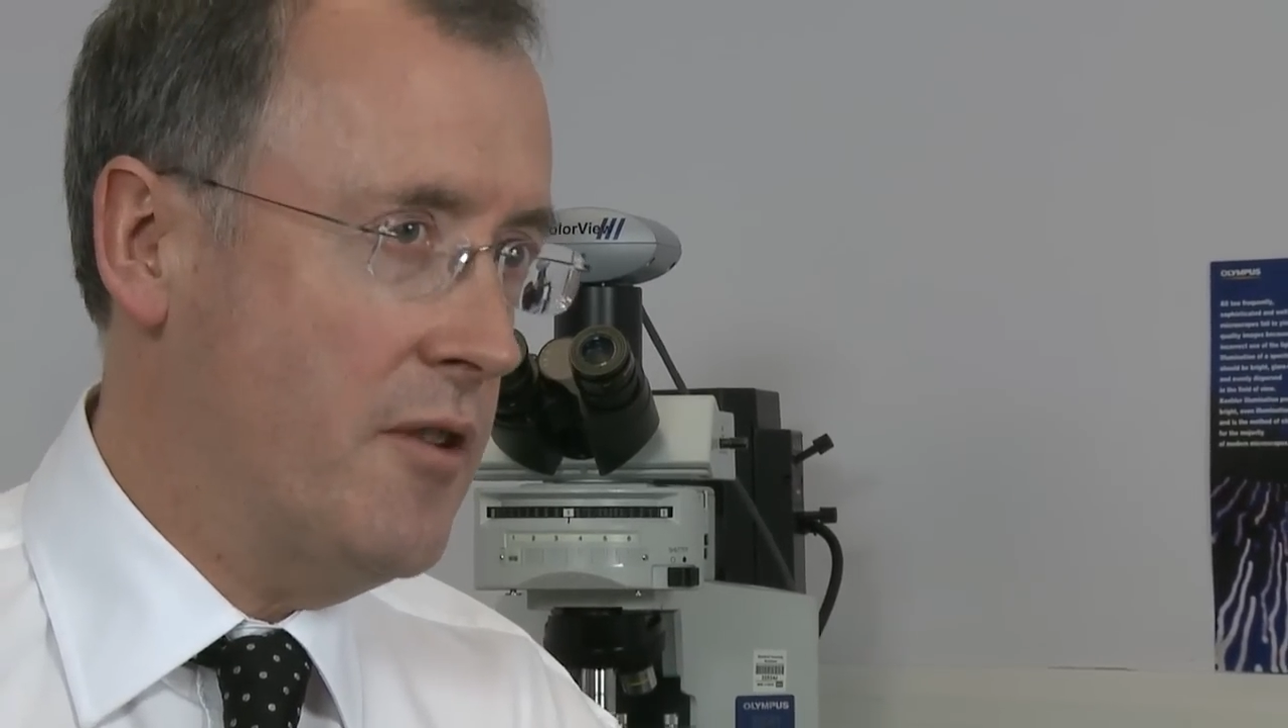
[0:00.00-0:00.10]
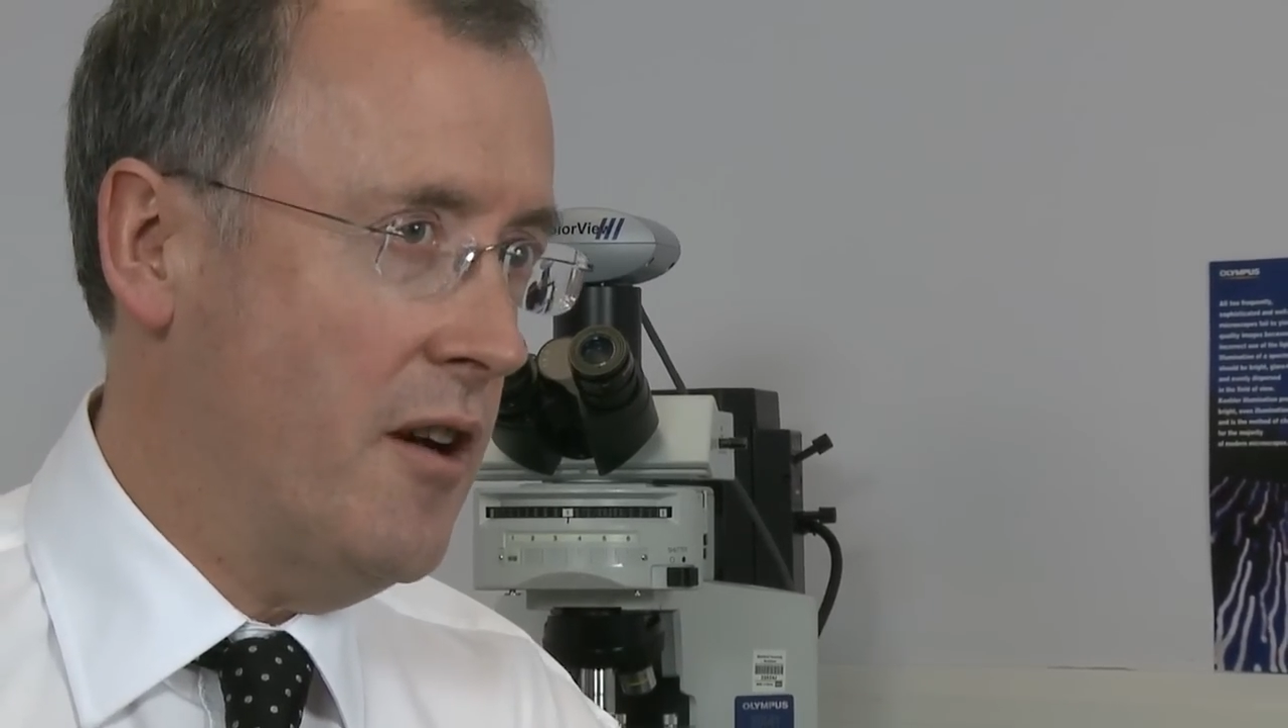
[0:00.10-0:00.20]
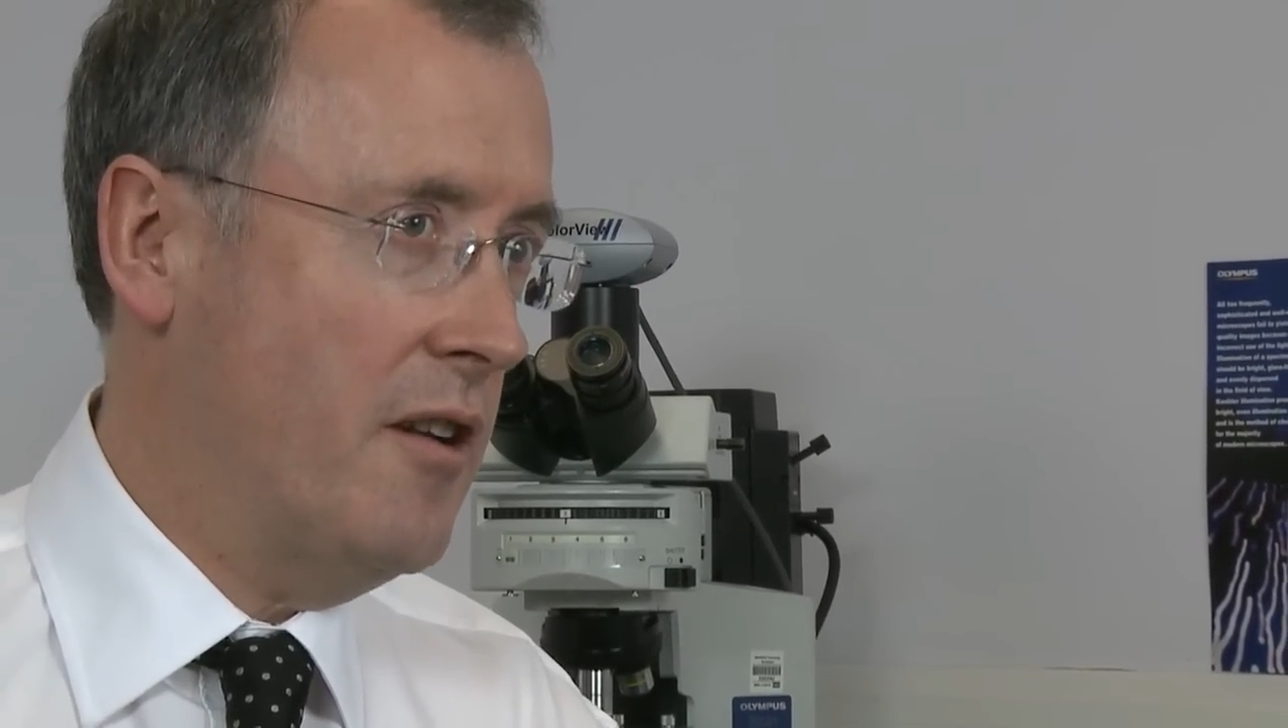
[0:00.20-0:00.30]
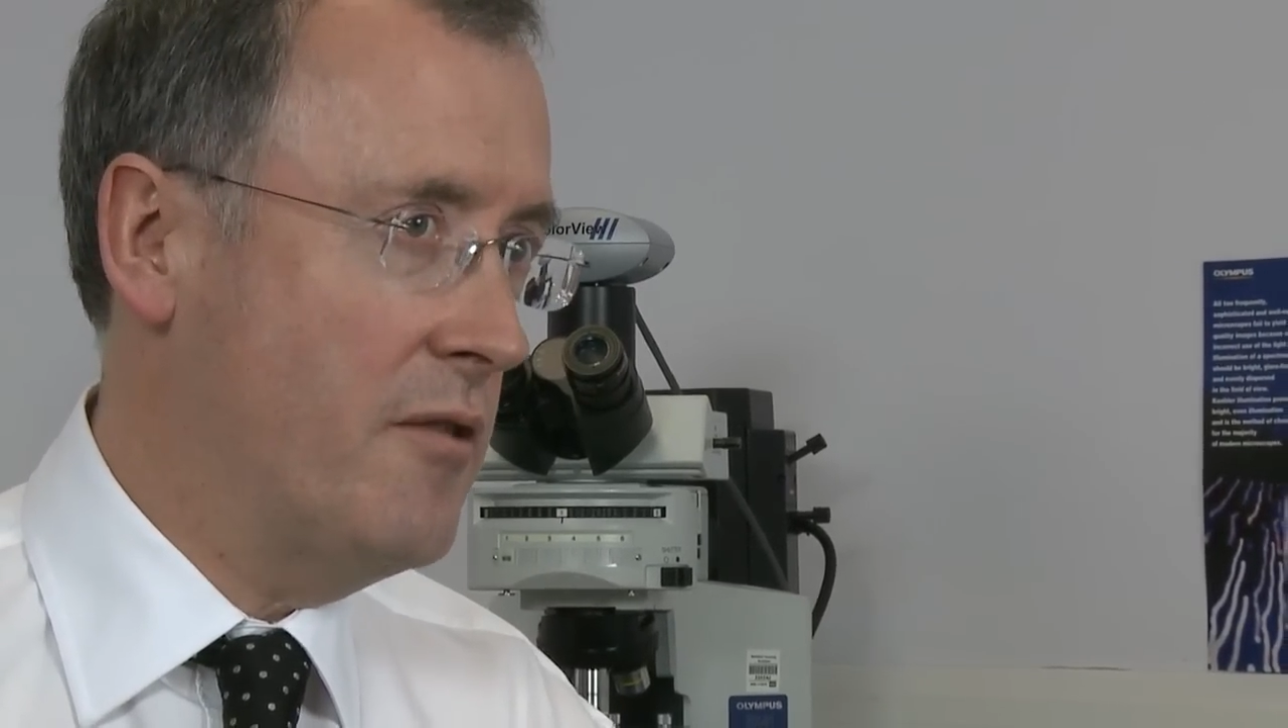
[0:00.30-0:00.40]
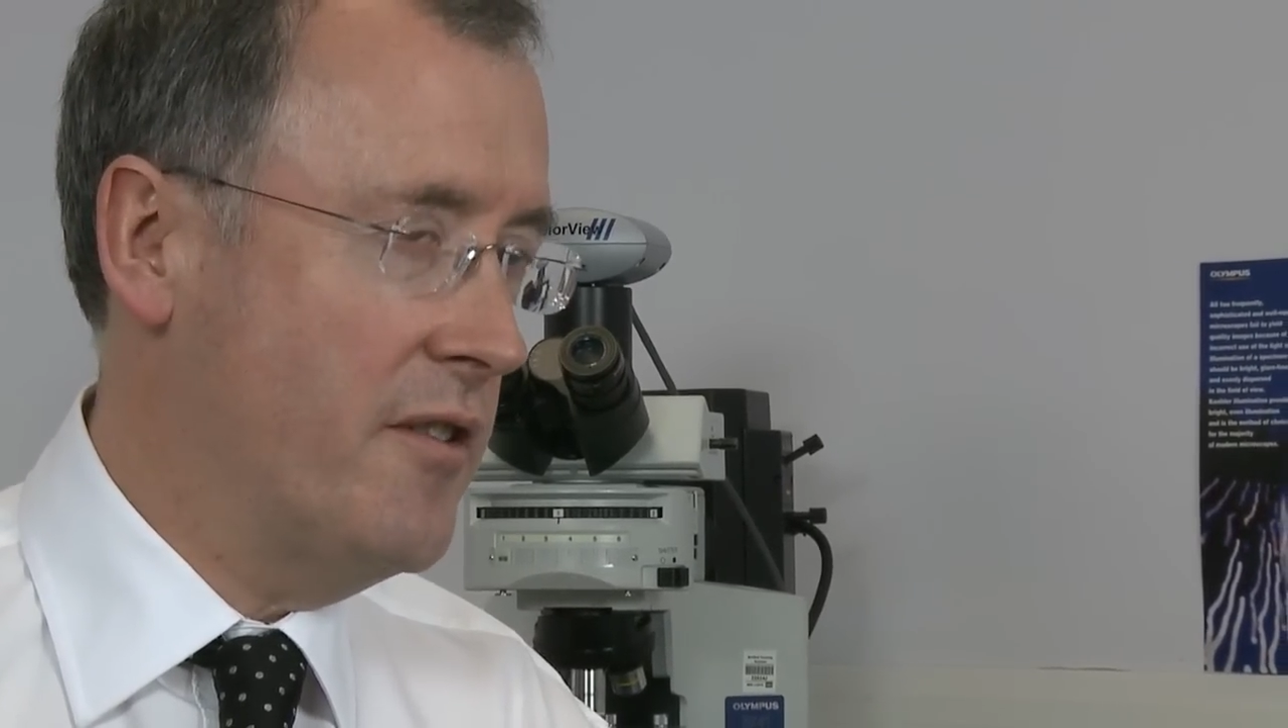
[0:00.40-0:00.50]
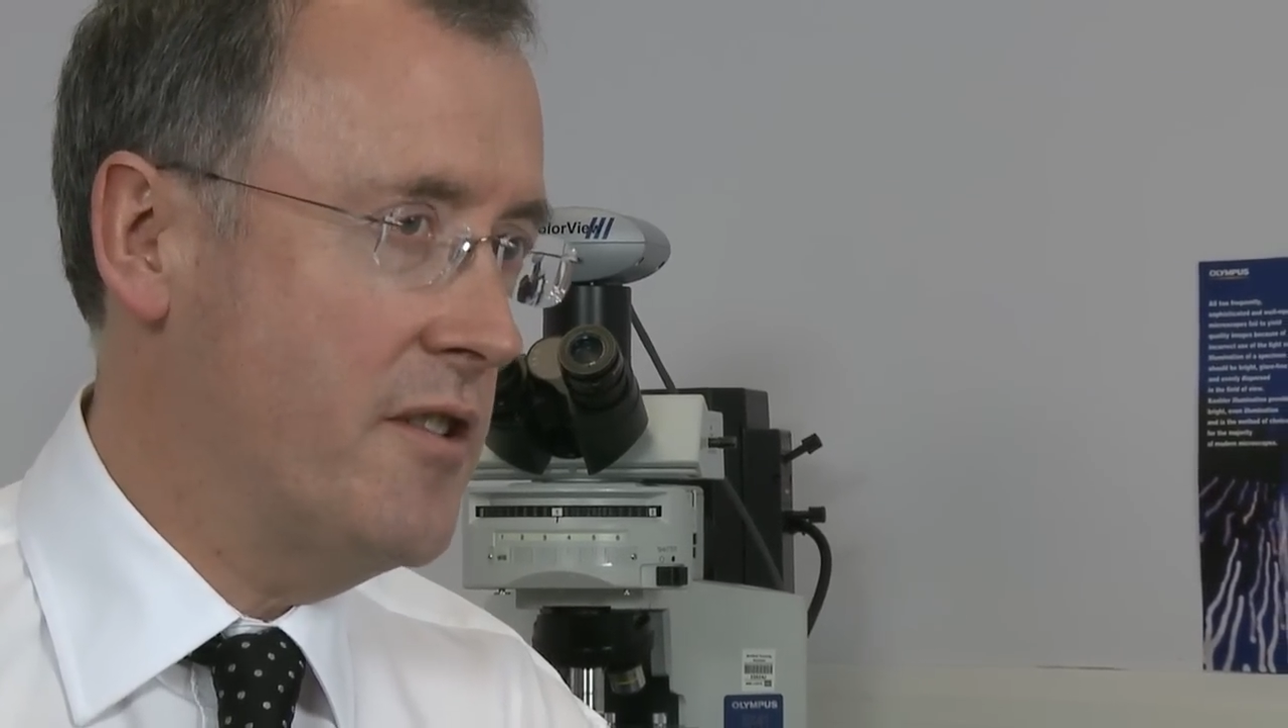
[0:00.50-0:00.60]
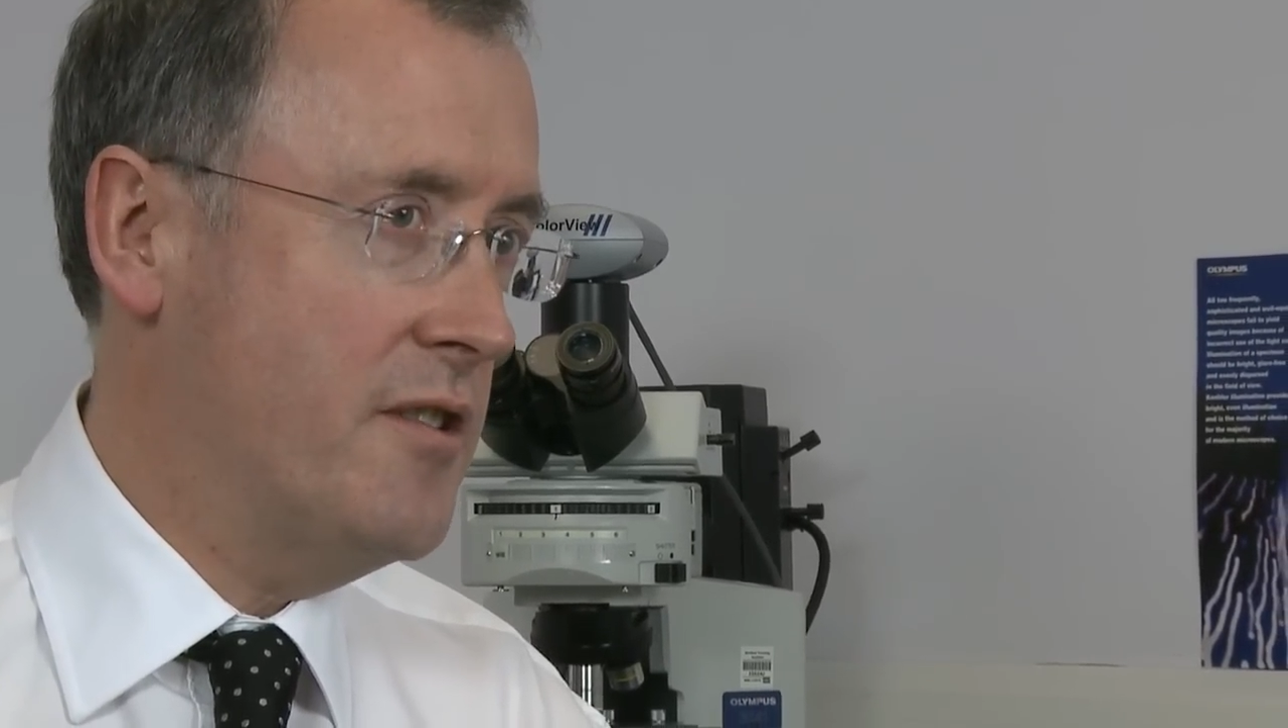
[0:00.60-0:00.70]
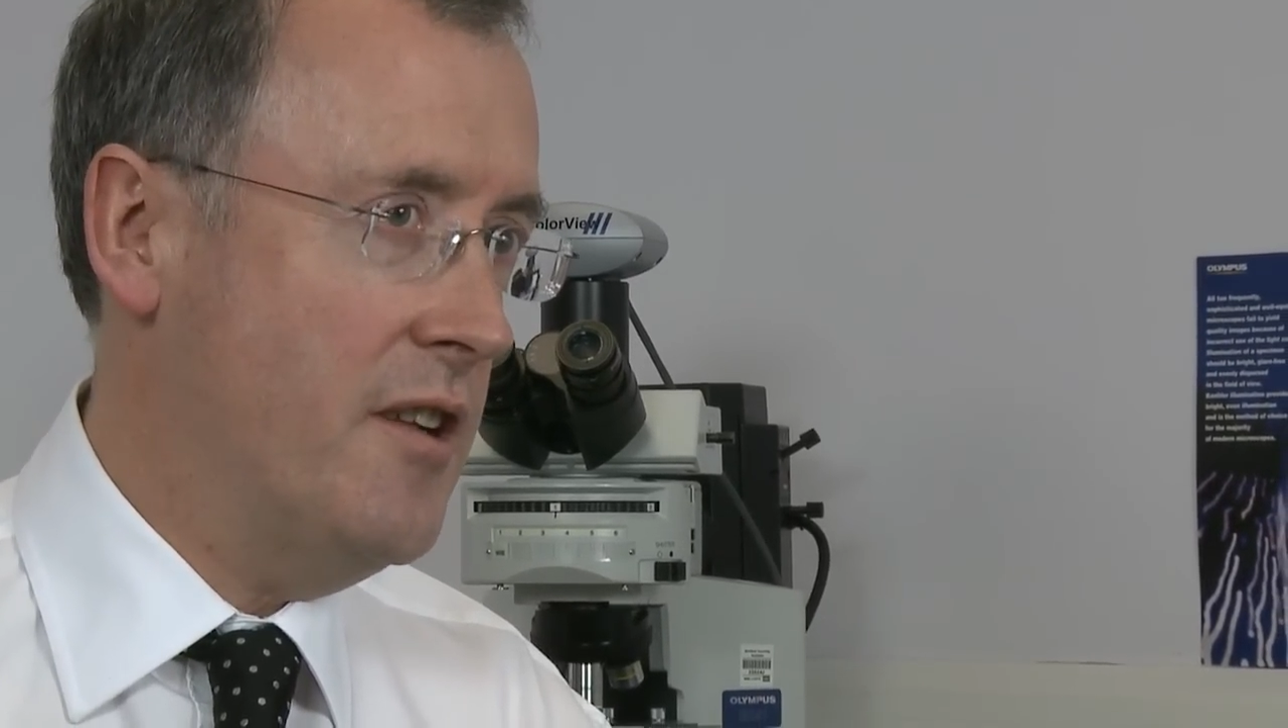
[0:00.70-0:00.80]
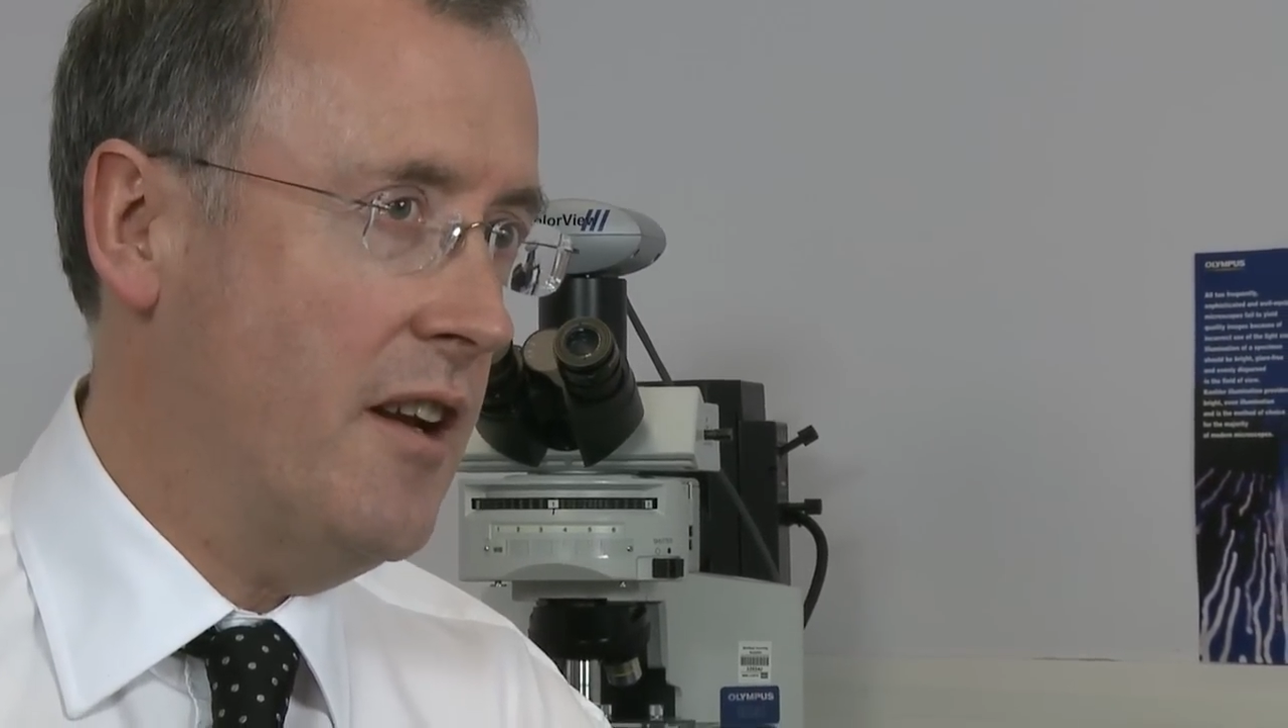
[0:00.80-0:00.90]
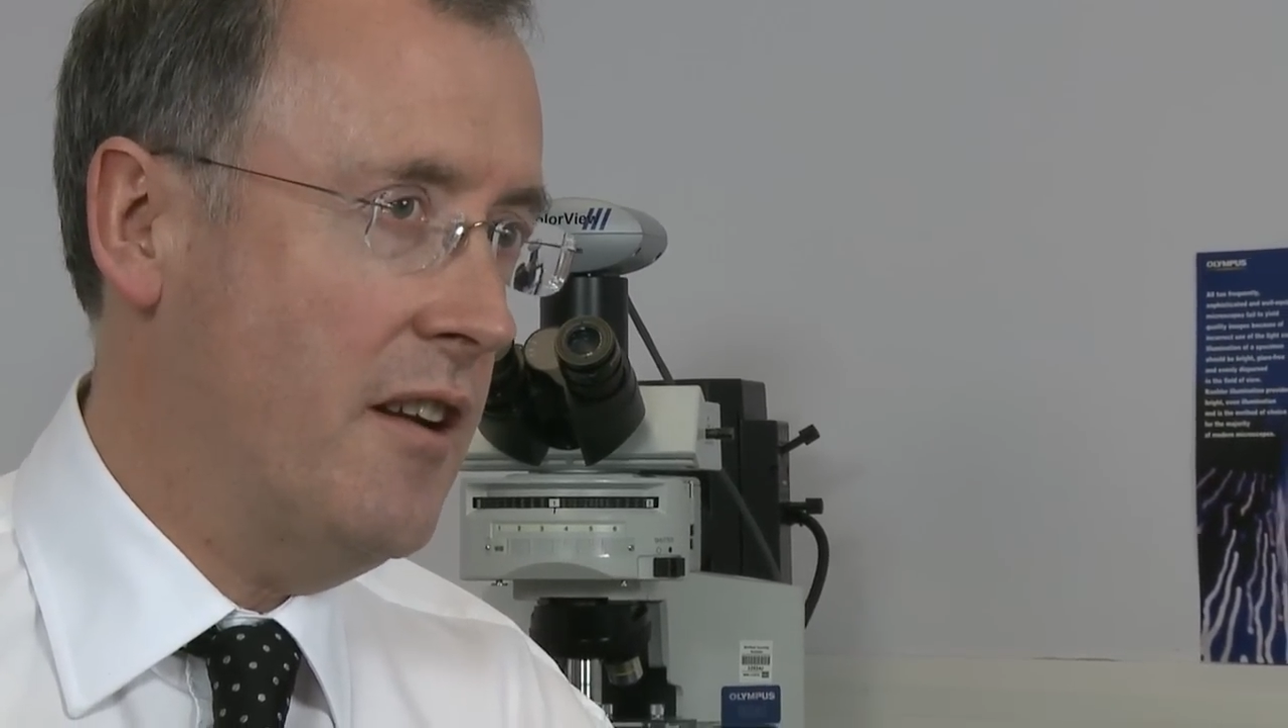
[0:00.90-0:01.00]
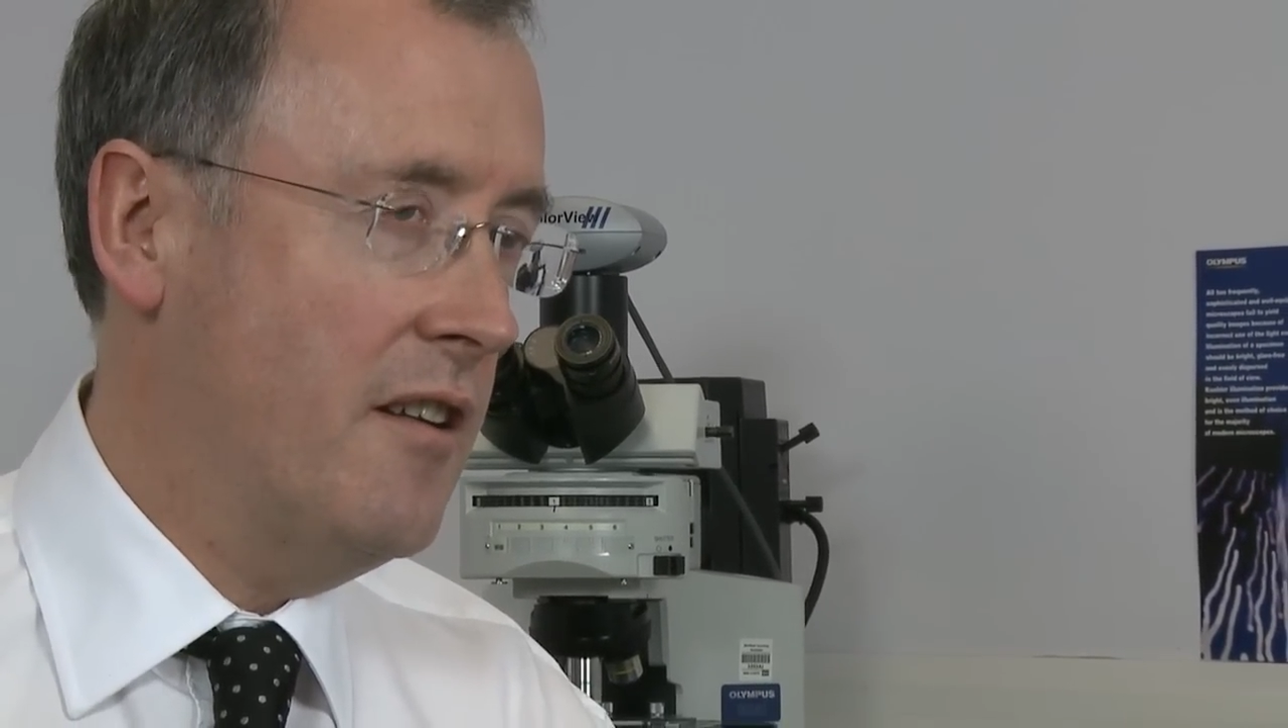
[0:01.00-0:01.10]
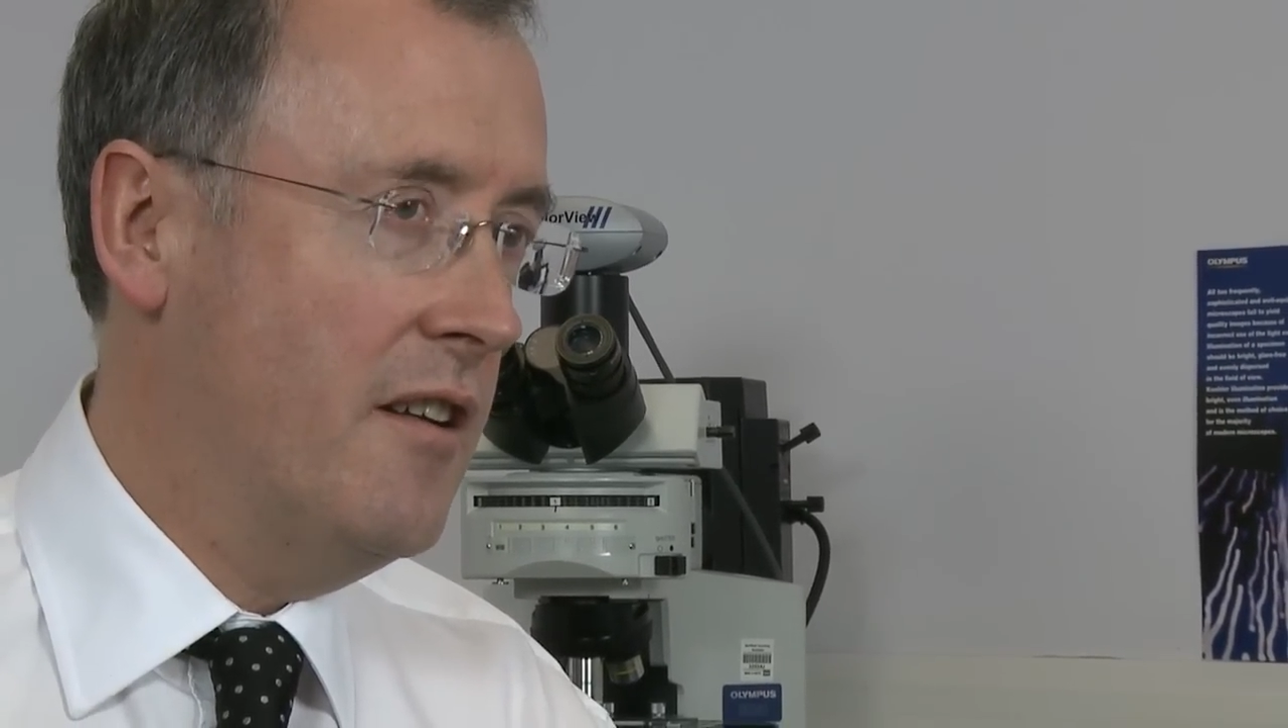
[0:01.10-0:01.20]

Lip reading: colour on a stick.